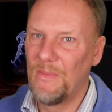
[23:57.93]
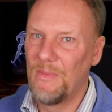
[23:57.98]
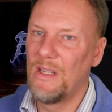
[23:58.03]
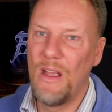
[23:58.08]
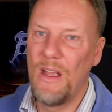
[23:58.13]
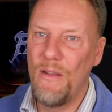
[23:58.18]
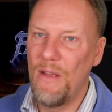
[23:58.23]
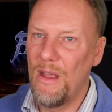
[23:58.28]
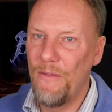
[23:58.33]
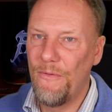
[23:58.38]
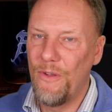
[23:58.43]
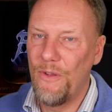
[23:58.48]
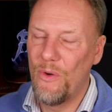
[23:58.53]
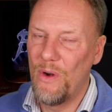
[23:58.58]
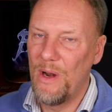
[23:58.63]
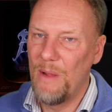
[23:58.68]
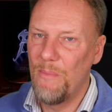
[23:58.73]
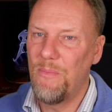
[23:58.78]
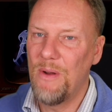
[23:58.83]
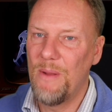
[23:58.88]
if
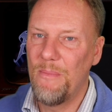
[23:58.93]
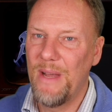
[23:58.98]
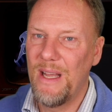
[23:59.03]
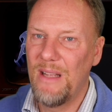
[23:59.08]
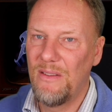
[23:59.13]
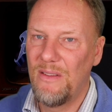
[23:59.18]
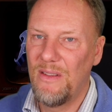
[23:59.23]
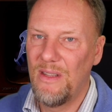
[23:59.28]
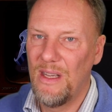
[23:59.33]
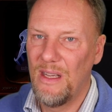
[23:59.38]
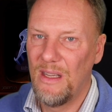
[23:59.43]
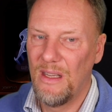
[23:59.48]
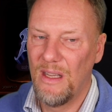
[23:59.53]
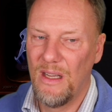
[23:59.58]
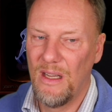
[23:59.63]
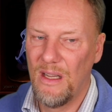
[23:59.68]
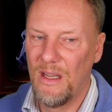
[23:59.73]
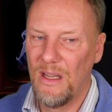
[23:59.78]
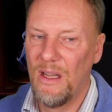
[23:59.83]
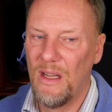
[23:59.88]
you're implementing
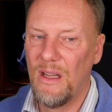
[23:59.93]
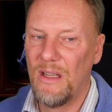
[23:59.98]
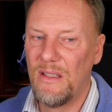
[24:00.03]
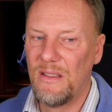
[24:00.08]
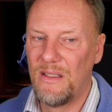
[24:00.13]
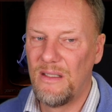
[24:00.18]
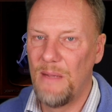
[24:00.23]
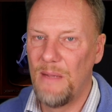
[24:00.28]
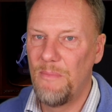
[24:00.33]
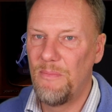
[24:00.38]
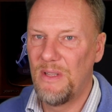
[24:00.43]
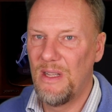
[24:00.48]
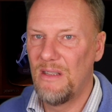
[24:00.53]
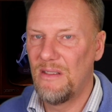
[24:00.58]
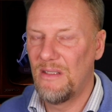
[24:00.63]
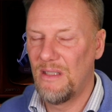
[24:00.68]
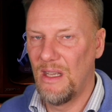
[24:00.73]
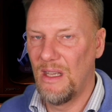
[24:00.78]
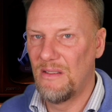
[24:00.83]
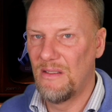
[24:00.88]
a zip
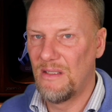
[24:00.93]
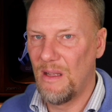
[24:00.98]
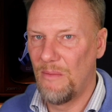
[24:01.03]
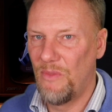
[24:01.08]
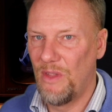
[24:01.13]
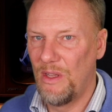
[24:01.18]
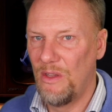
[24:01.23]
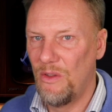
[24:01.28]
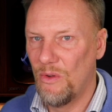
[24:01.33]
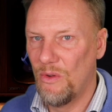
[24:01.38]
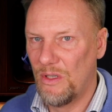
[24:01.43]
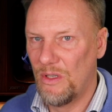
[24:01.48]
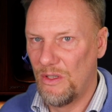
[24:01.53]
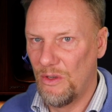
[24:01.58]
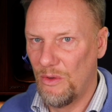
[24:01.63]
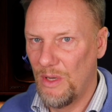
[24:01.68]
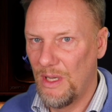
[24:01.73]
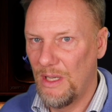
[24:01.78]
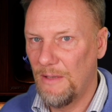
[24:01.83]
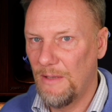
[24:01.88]
disk in something you're
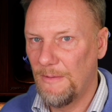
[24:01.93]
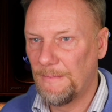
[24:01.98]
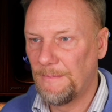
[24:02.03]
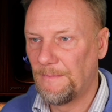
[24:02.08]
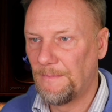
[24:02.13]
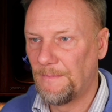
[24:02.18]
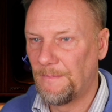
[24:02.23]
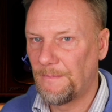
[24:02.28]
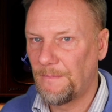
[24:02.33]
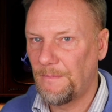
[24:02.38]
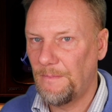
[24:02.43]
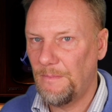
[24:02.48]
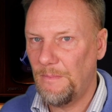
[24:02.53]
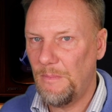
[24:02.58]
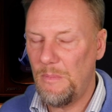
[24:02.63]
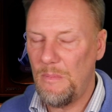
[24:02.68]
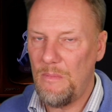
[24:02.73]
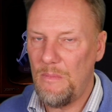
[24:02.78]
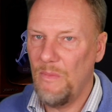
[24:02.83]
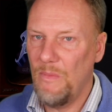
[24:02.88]
doing,
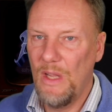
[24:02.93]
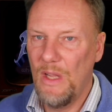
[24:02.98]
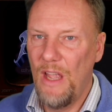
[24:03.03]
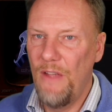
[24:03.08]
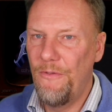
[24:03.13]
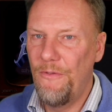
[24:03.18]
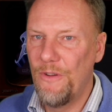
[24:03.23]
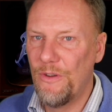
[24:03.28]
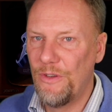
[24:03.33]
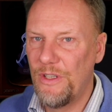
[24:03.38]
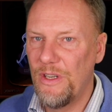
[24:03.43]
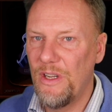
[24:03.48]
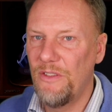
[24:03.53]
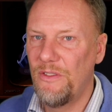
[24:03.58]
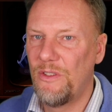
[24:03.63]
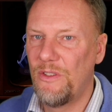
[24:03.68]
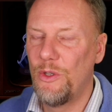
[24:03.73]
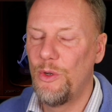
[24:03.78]
if you're just